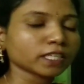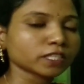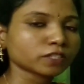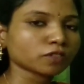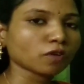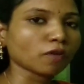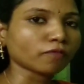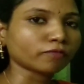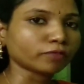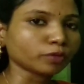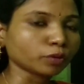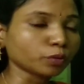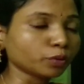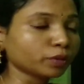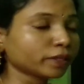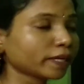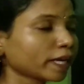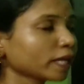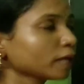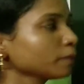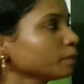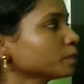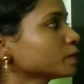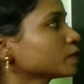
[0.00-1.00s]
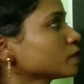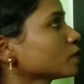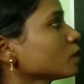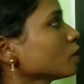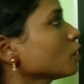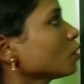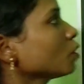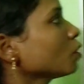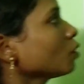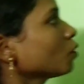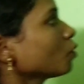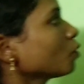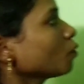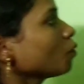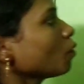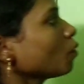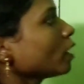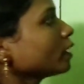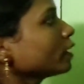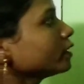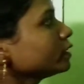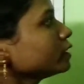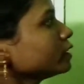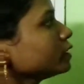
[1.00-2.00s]
is of two types.
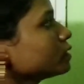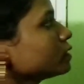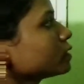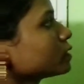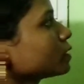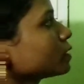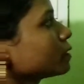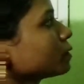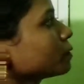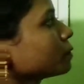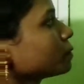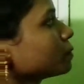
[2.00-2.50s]
One is